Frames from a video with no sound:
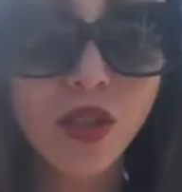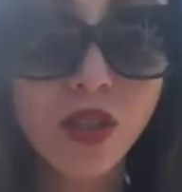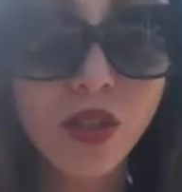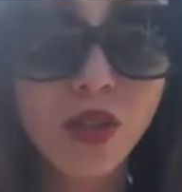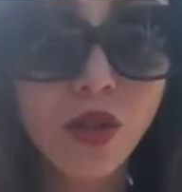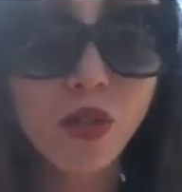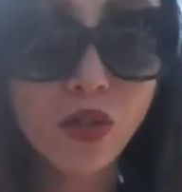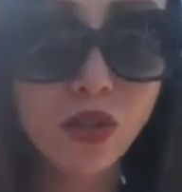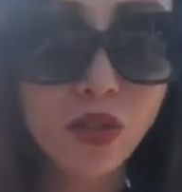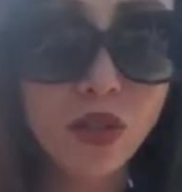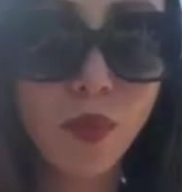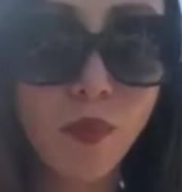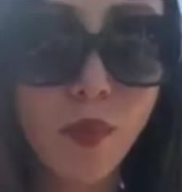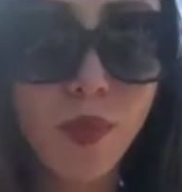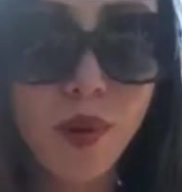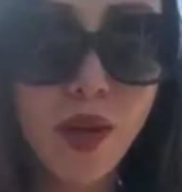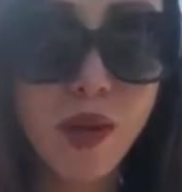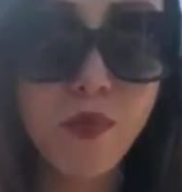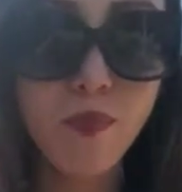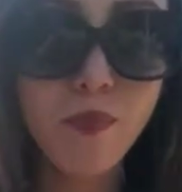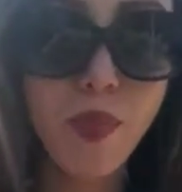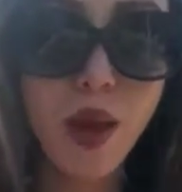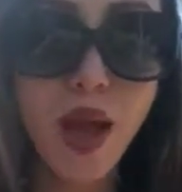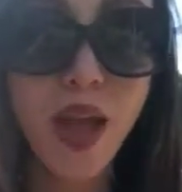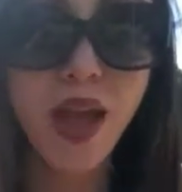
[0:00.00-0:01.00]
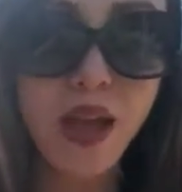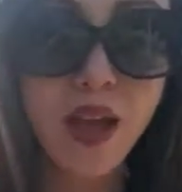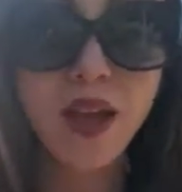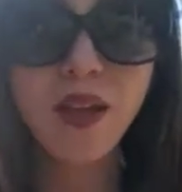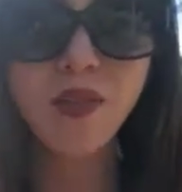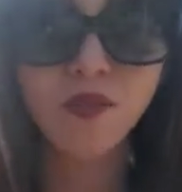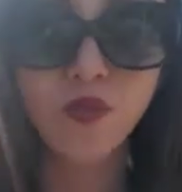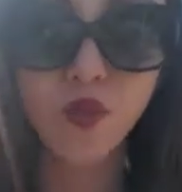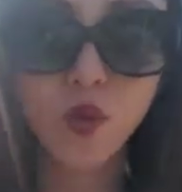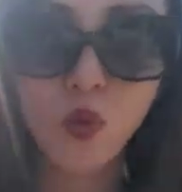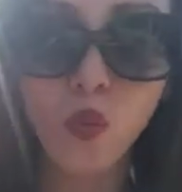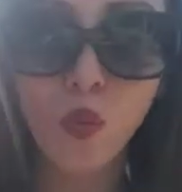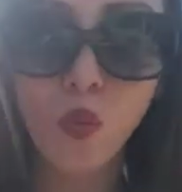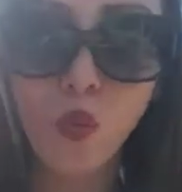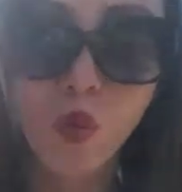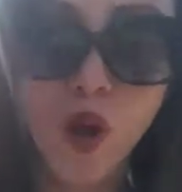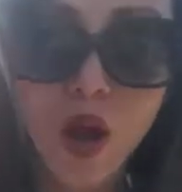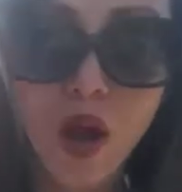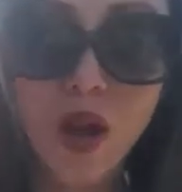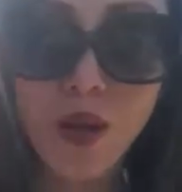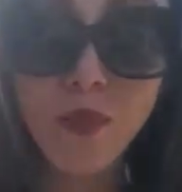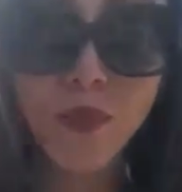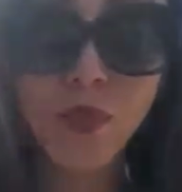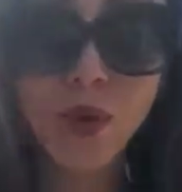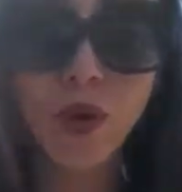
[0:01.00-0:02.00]
used to be bad for
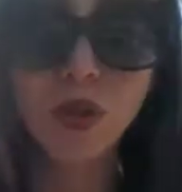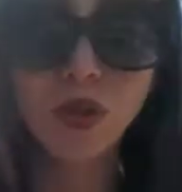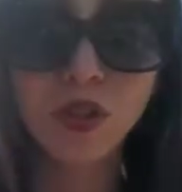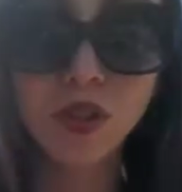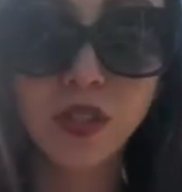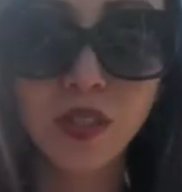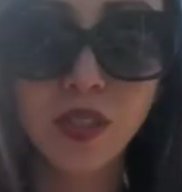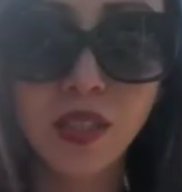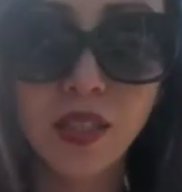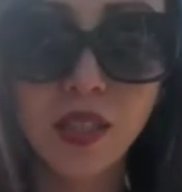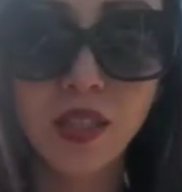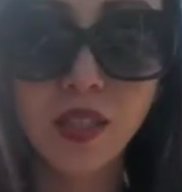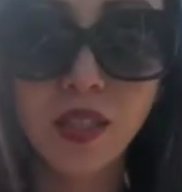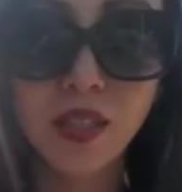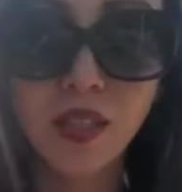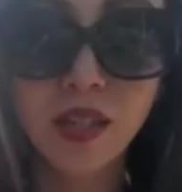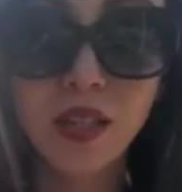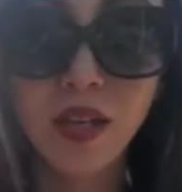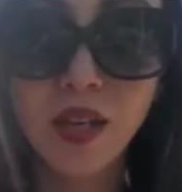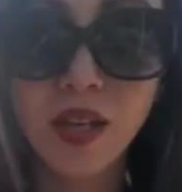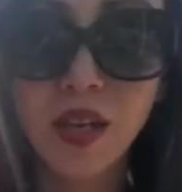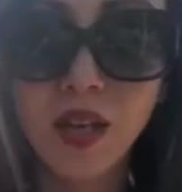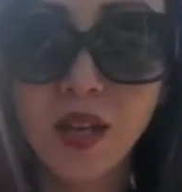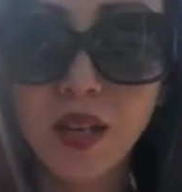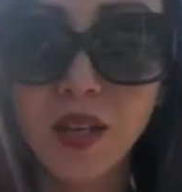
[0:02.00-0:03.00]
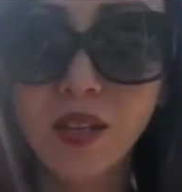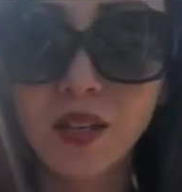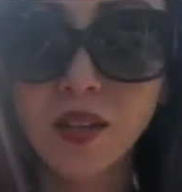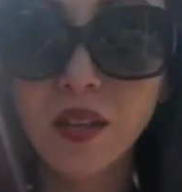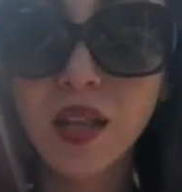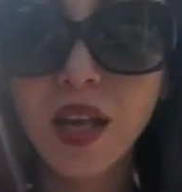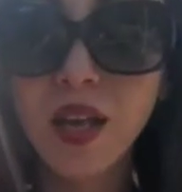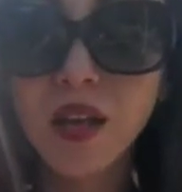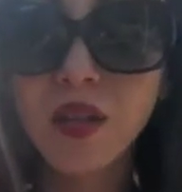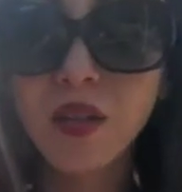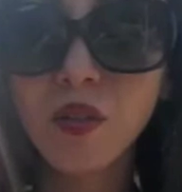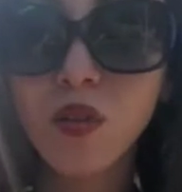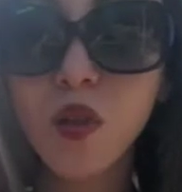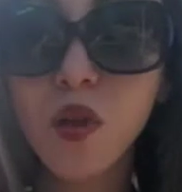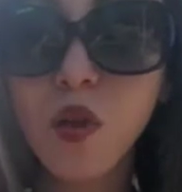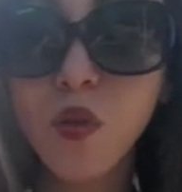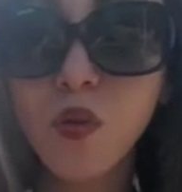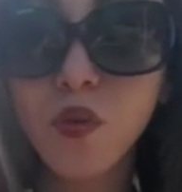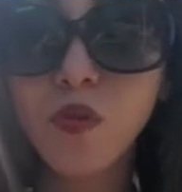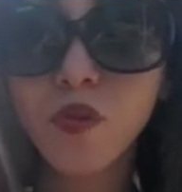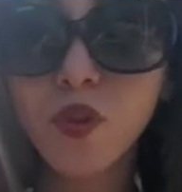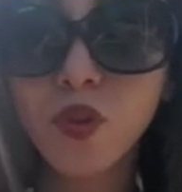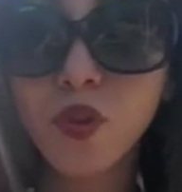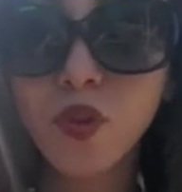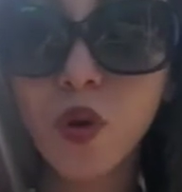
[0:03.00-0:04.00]
one person, let
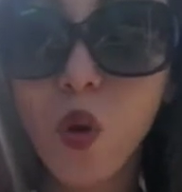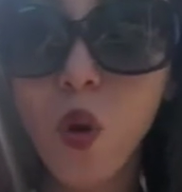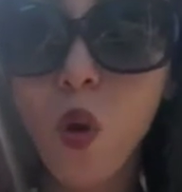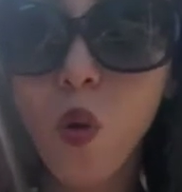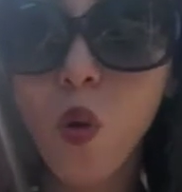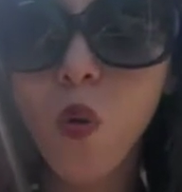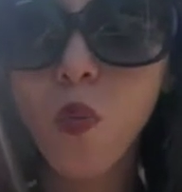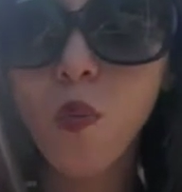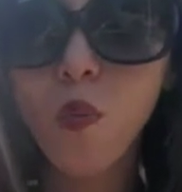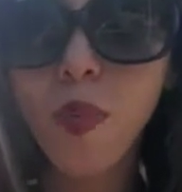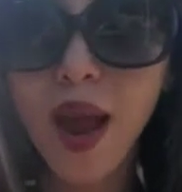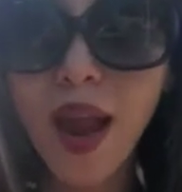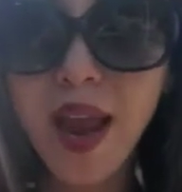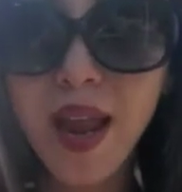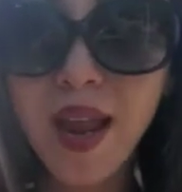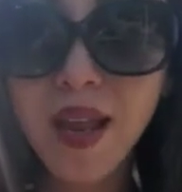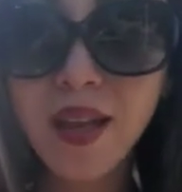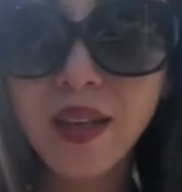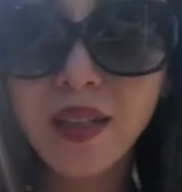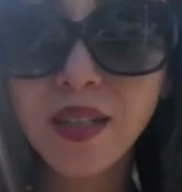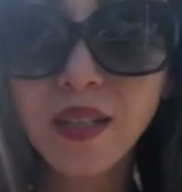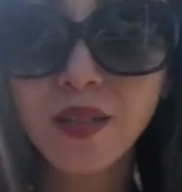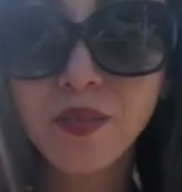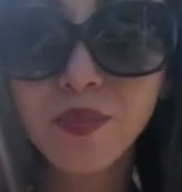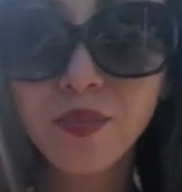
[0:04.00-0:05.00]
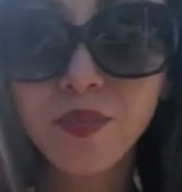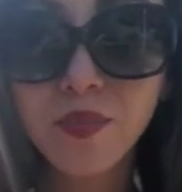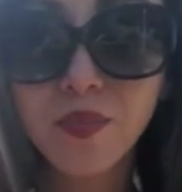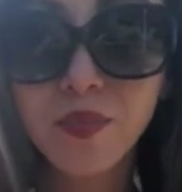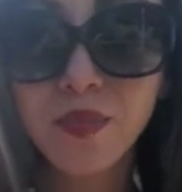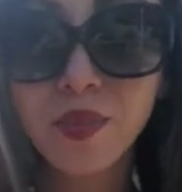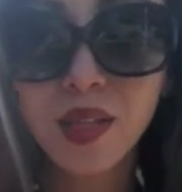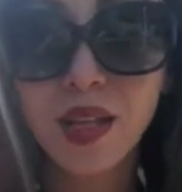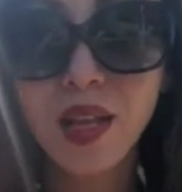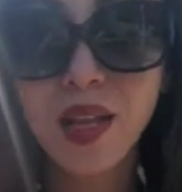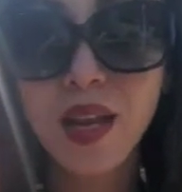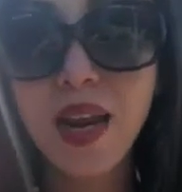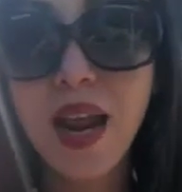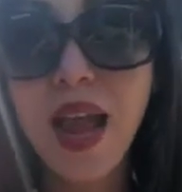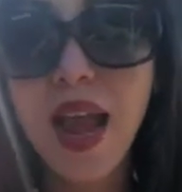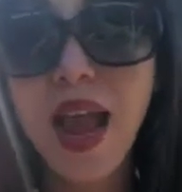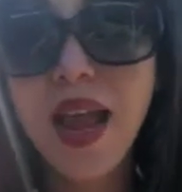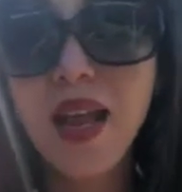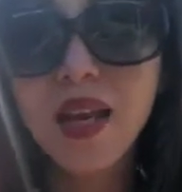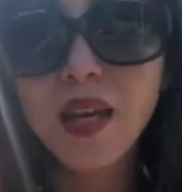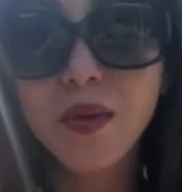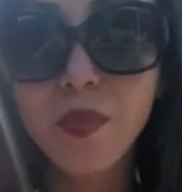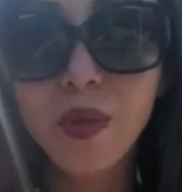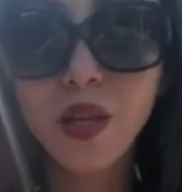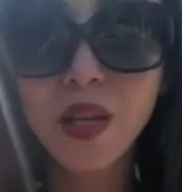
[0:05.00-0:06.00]
alone for the whole band. It
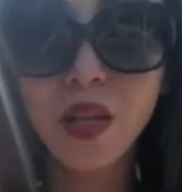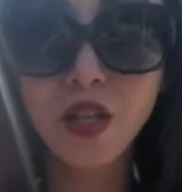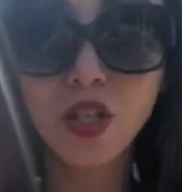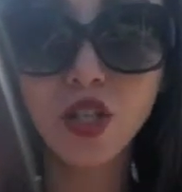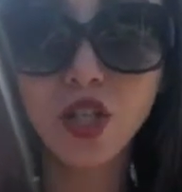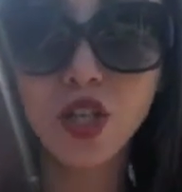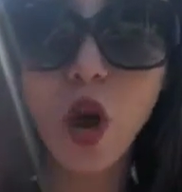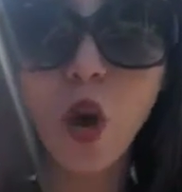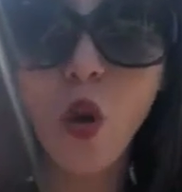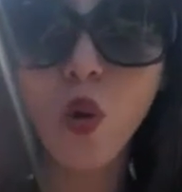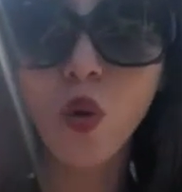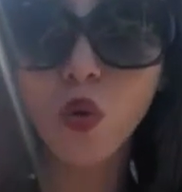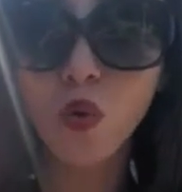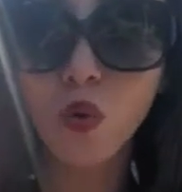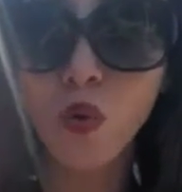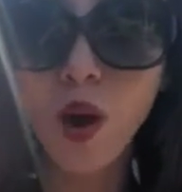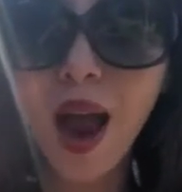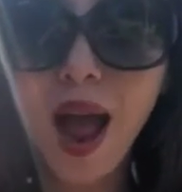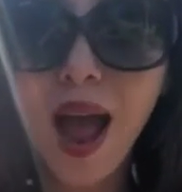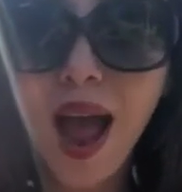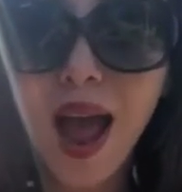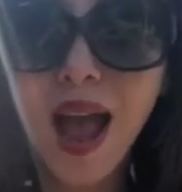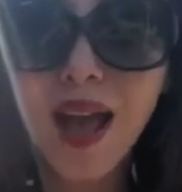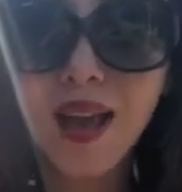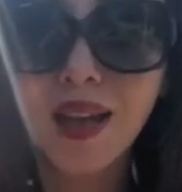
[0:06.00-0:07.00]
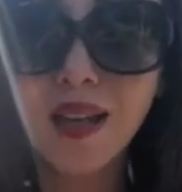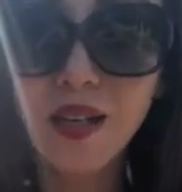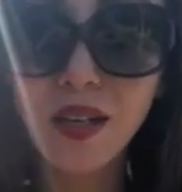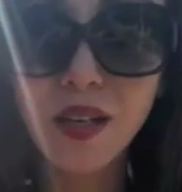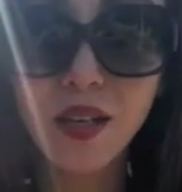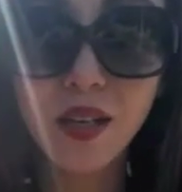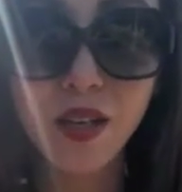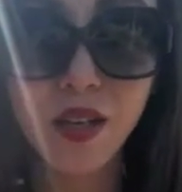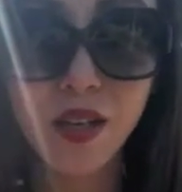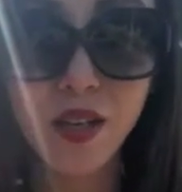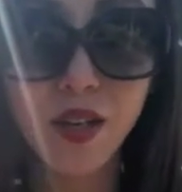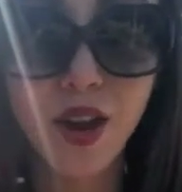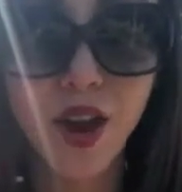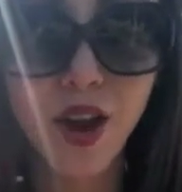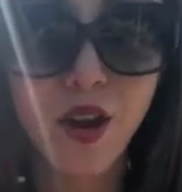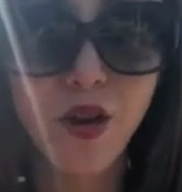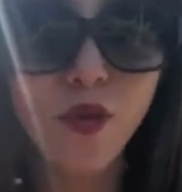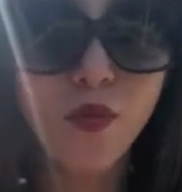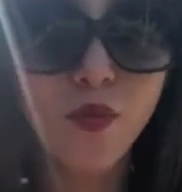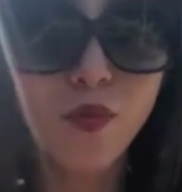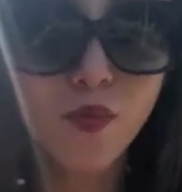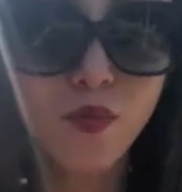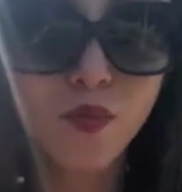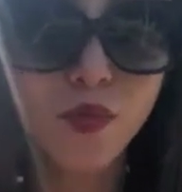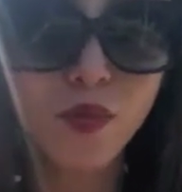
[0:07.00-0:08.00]
had to be a joke, right?
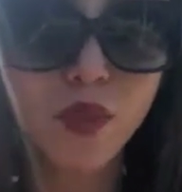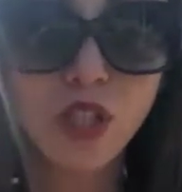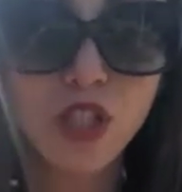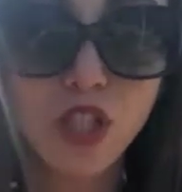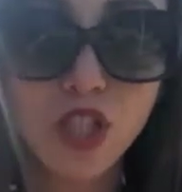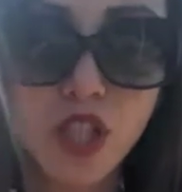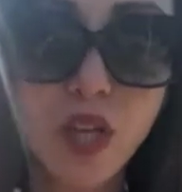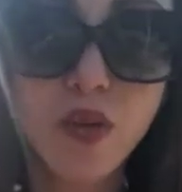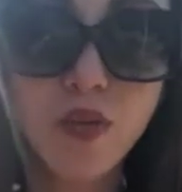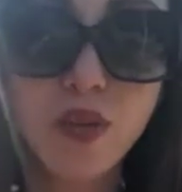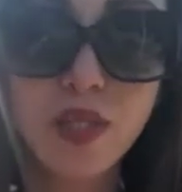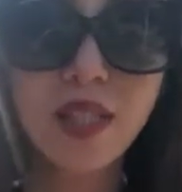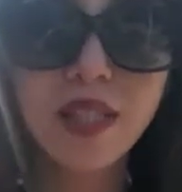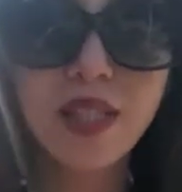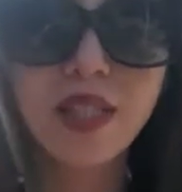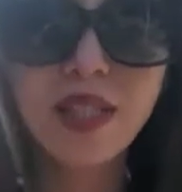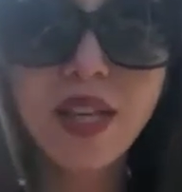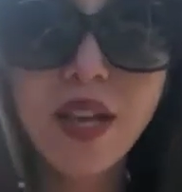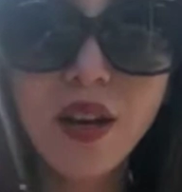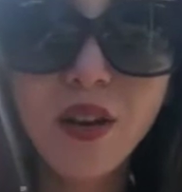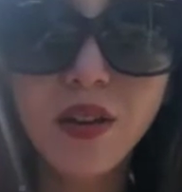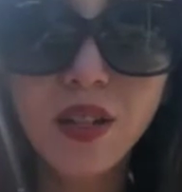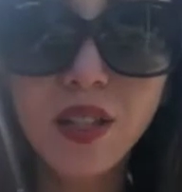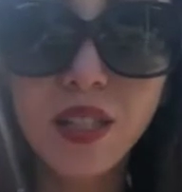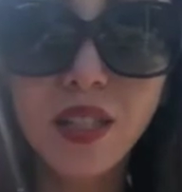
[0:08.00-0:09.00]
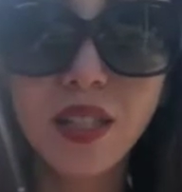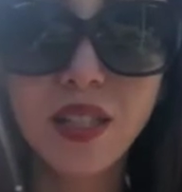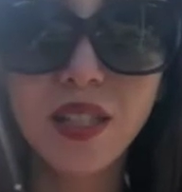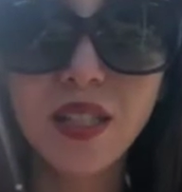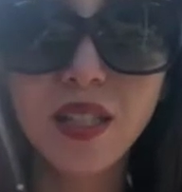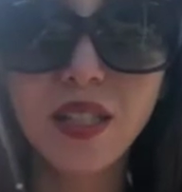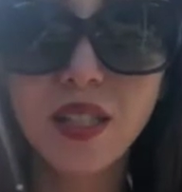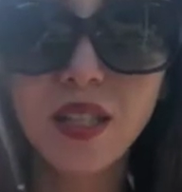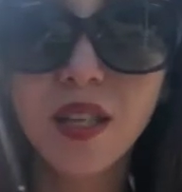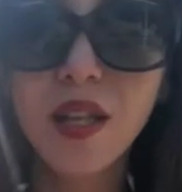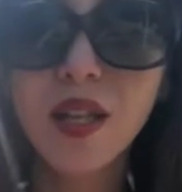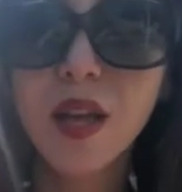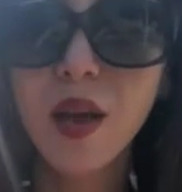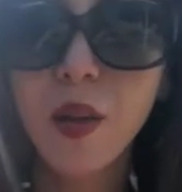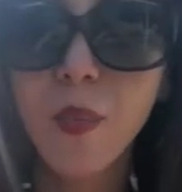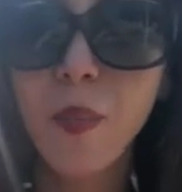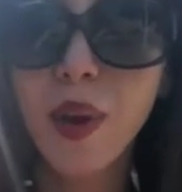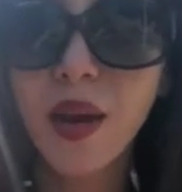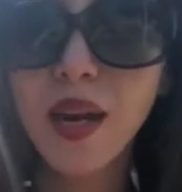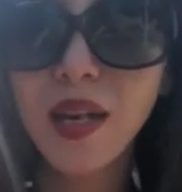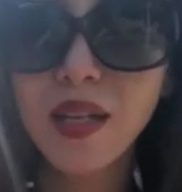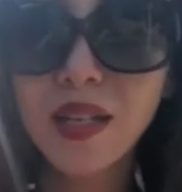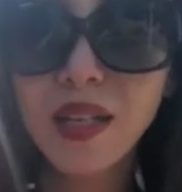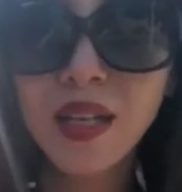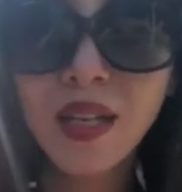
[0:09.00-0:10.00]
Nope, she was serious.
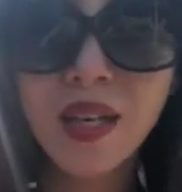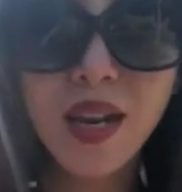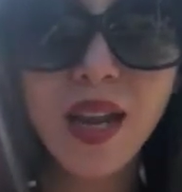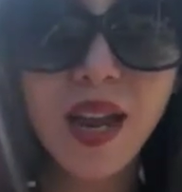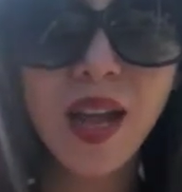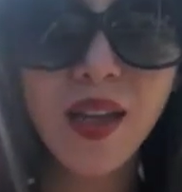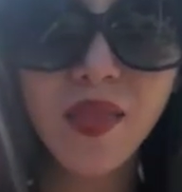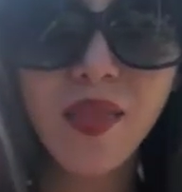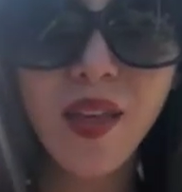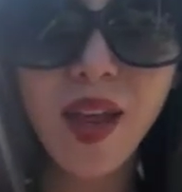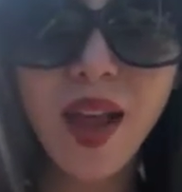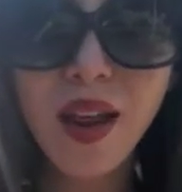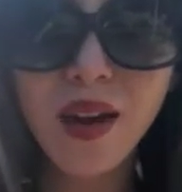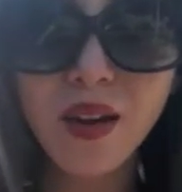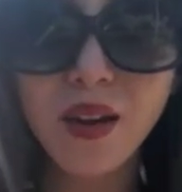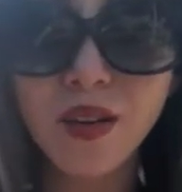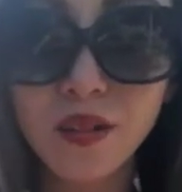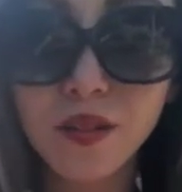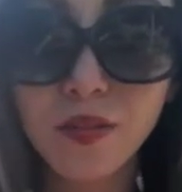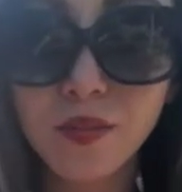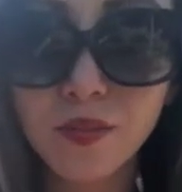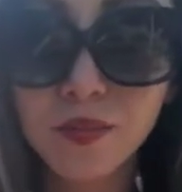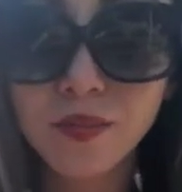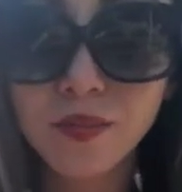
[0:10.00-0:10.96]
But it didn't end there.